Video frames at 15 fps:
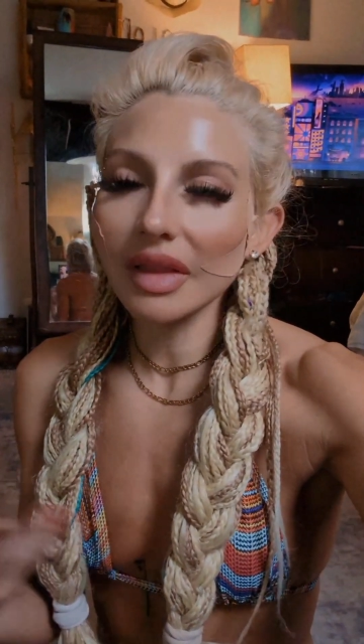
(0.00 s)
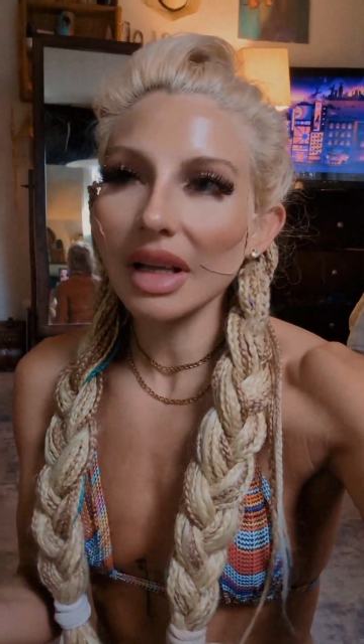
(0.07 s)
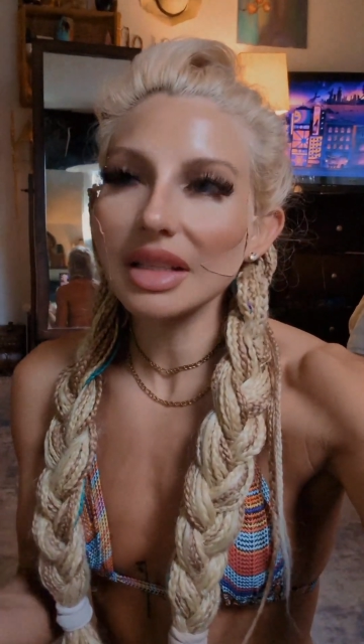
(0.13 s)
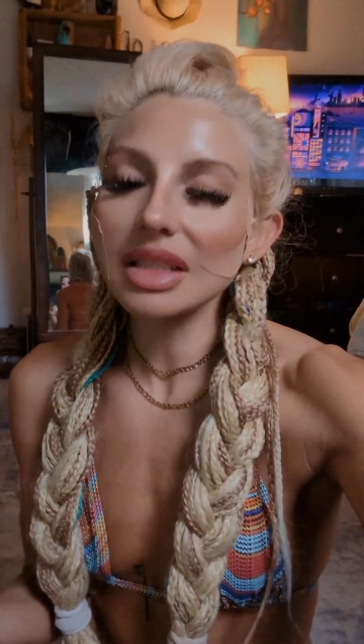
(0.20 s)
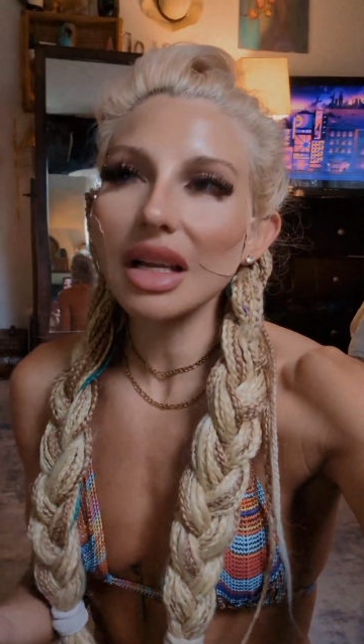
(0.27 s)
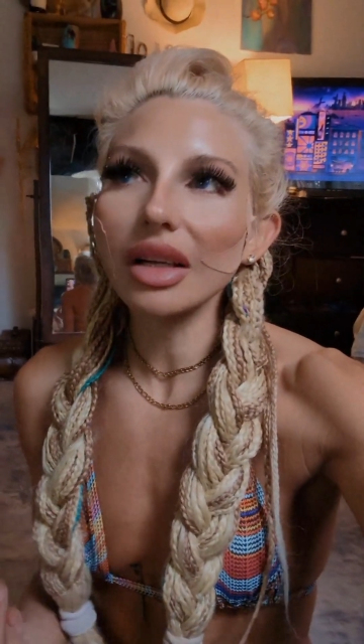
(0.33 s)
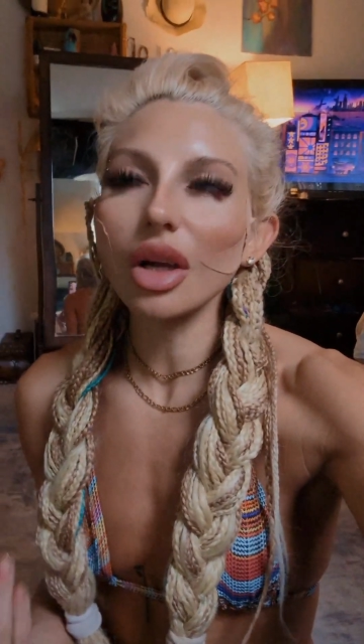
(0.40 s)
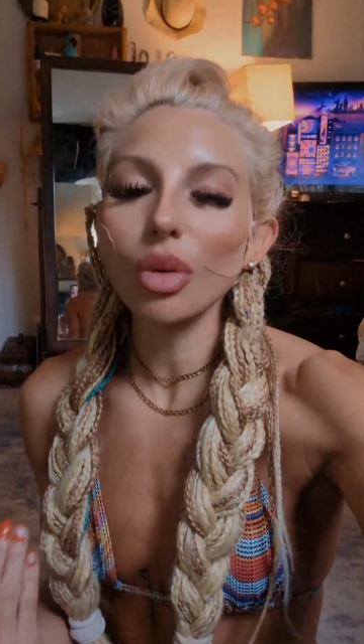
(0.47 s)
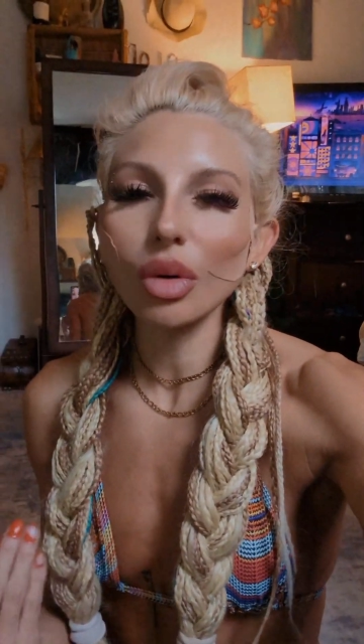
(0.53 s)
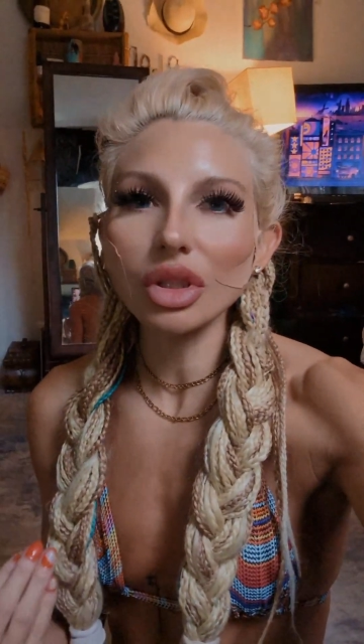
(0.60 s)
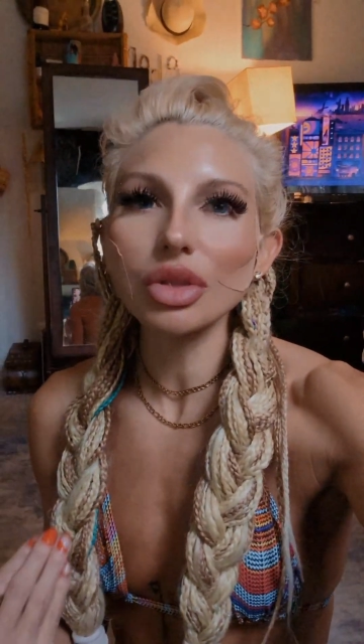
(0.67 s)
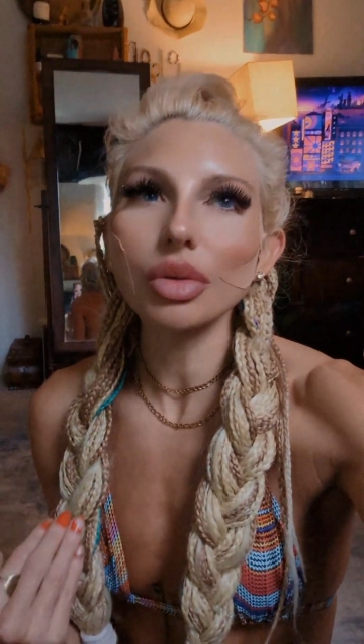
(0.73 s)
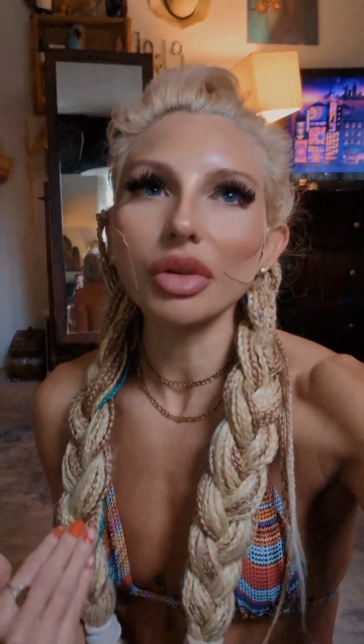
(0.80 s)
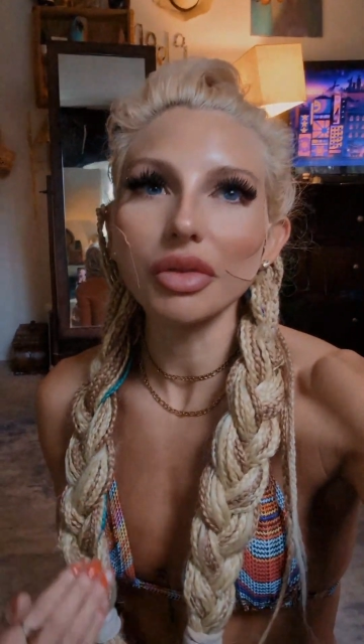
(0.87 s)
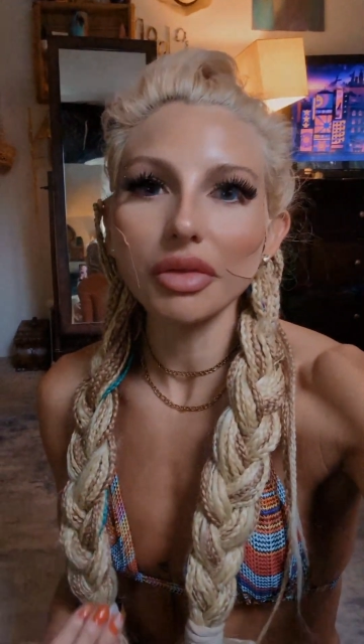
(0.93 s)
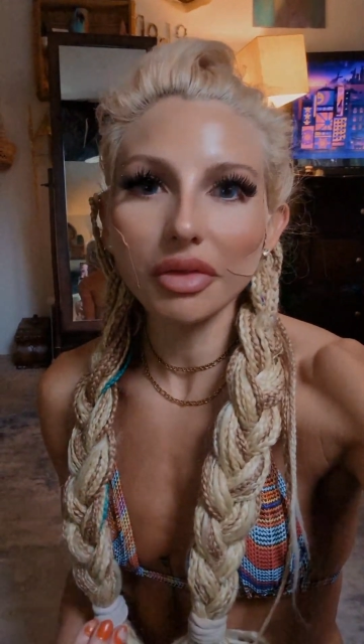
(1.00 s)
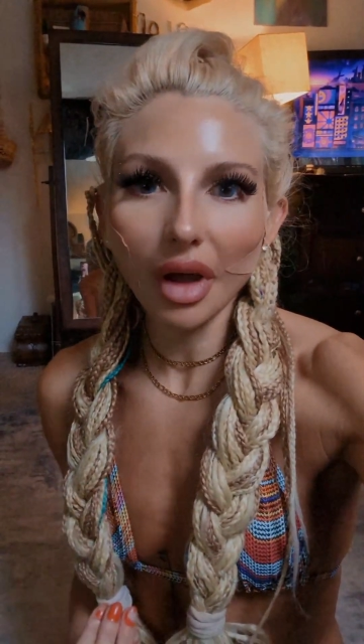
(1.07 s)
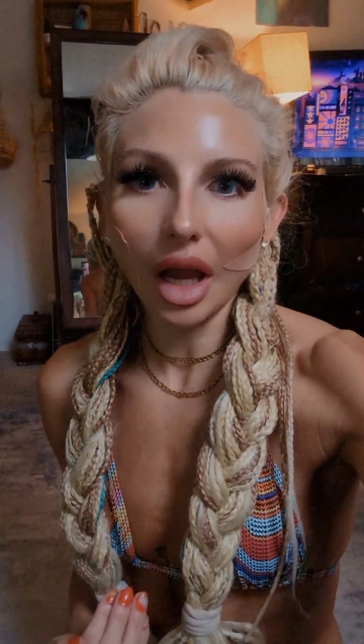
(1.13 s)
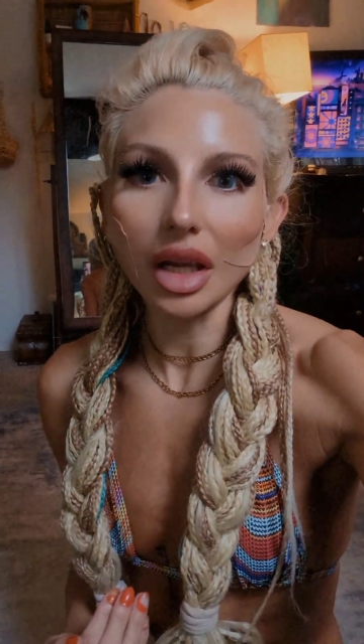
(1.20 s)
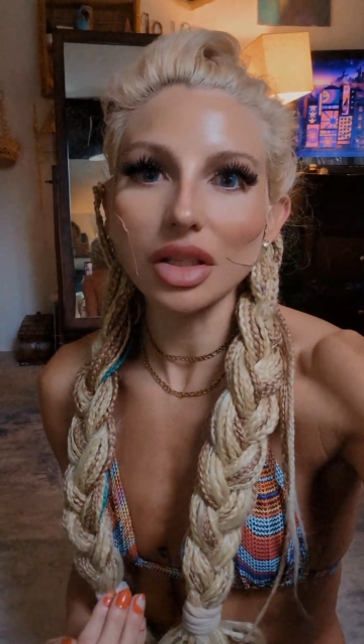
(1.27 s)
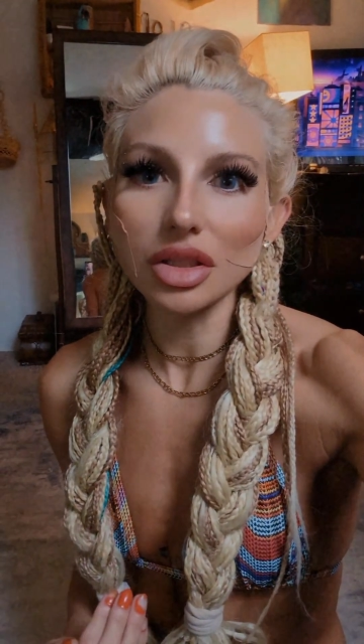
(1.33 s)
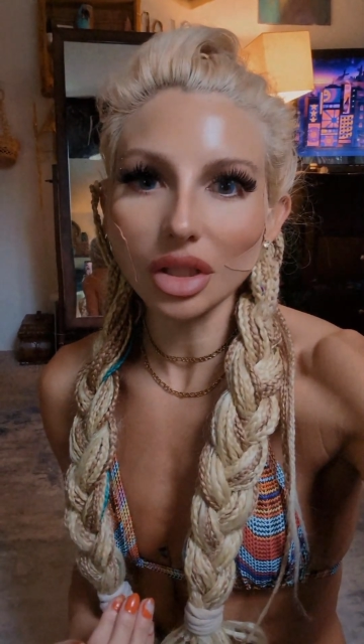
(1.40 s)
then that's not going to
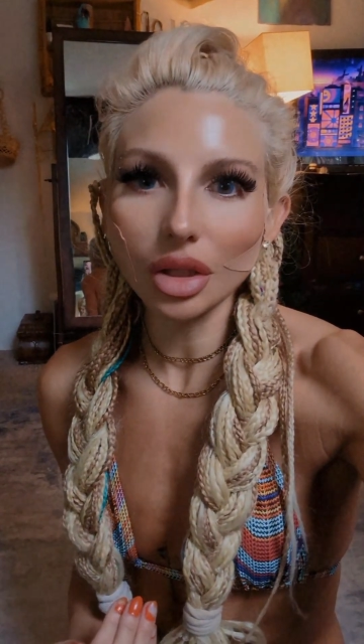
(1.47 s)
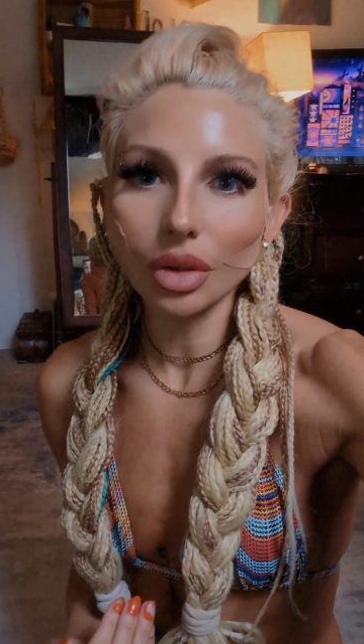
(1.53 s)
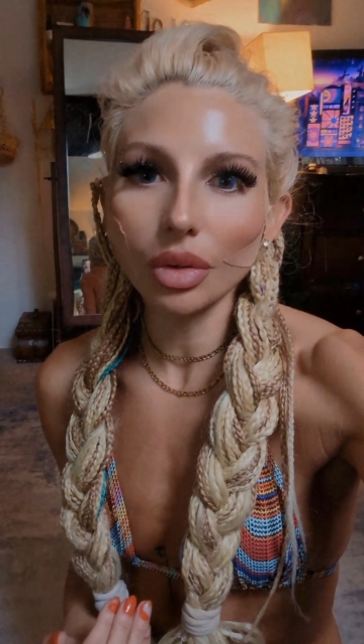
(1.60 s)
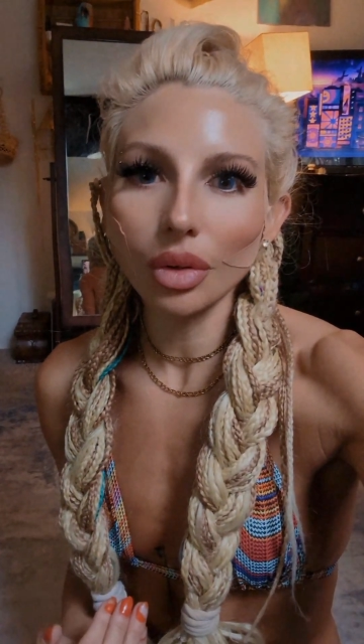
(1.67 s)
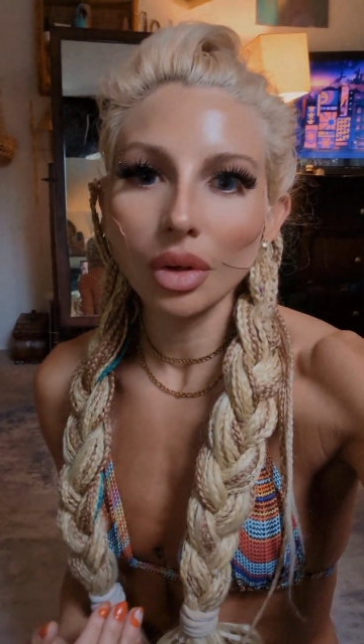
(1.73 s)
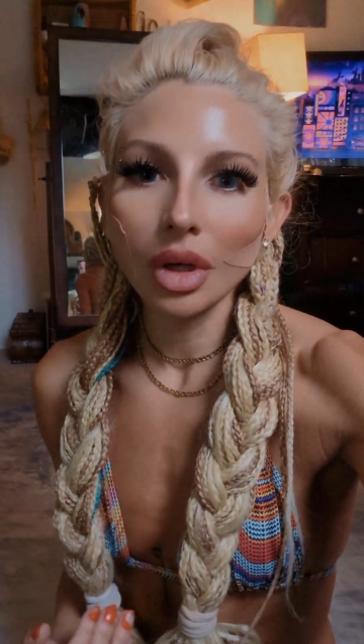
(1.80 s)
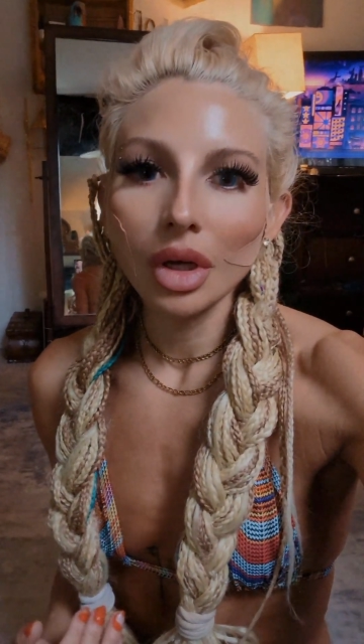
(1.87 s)
affect you.